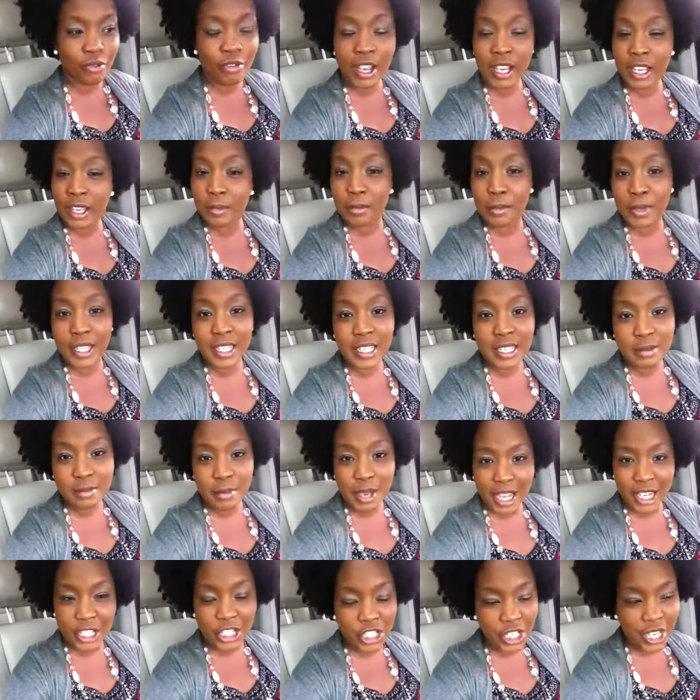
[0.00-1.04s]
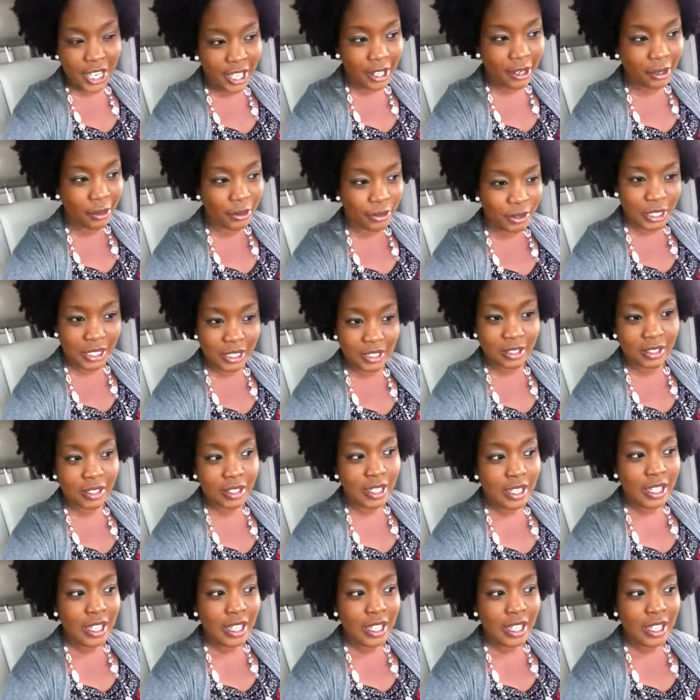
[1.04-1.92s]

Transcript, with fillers: recommending my channel to,